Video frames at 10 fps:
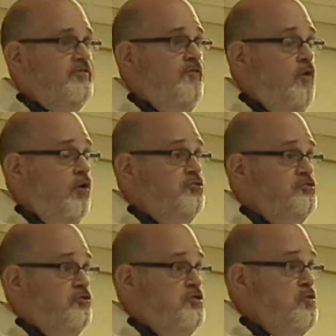falls
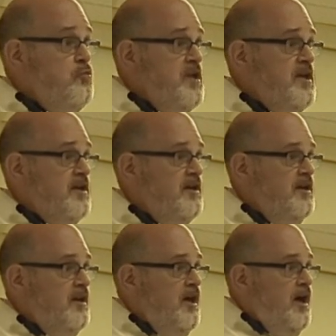during the week,
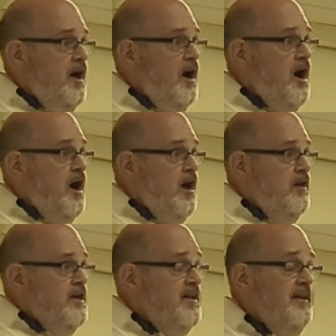
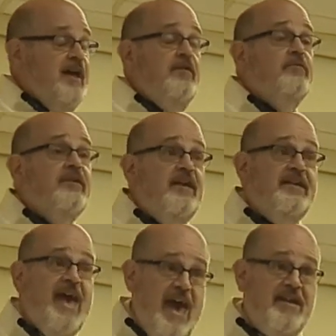it
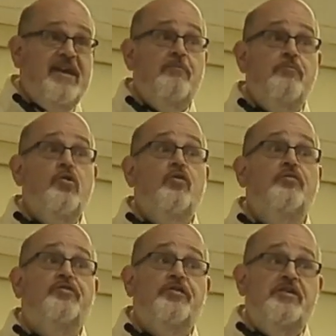can get
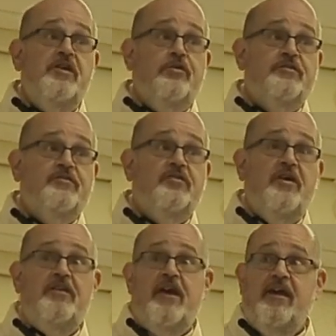moved to the nearest
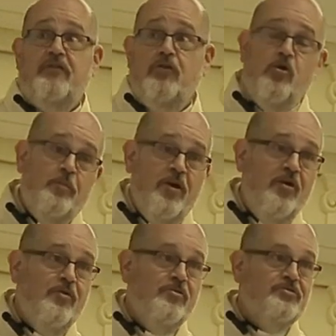Sunday, and lo and
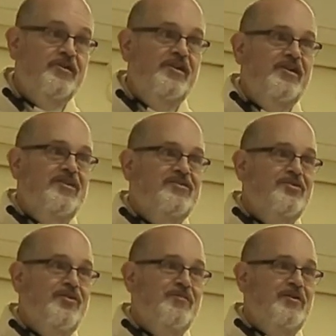
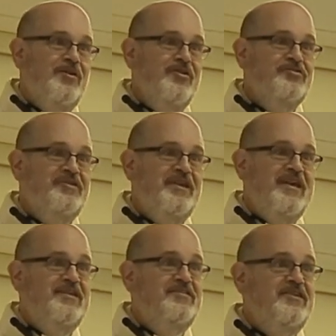behold,
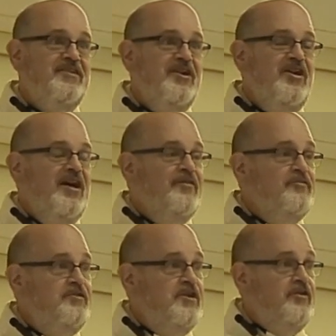today is the
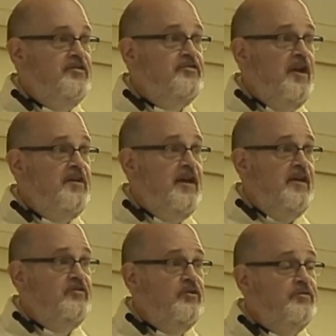nearest
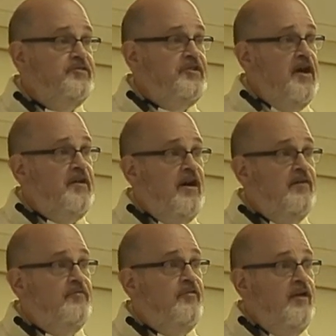Sunday. So instead
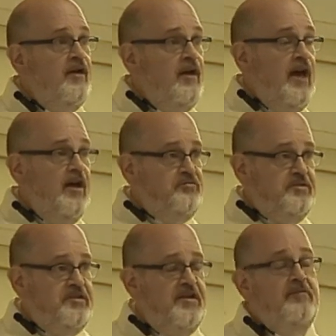of, as we
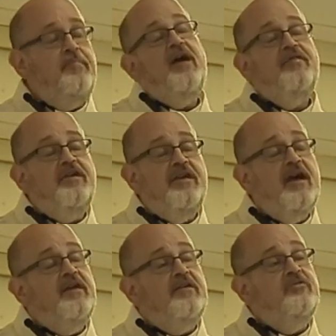did in Bethany
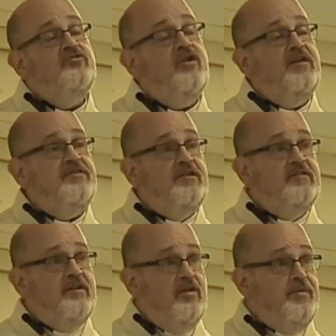and in Princeton,
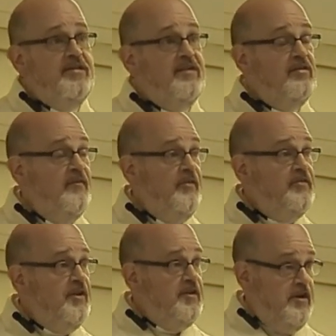celebrate the 11th
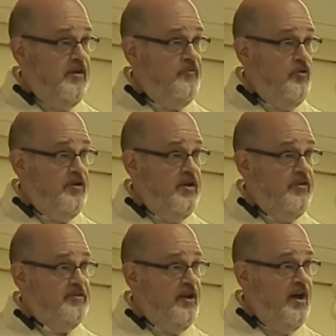Sunday of
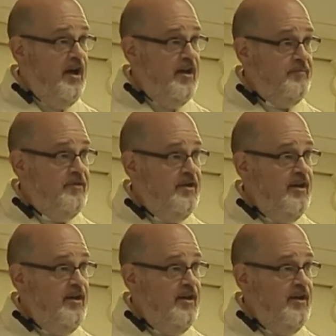ordinary time,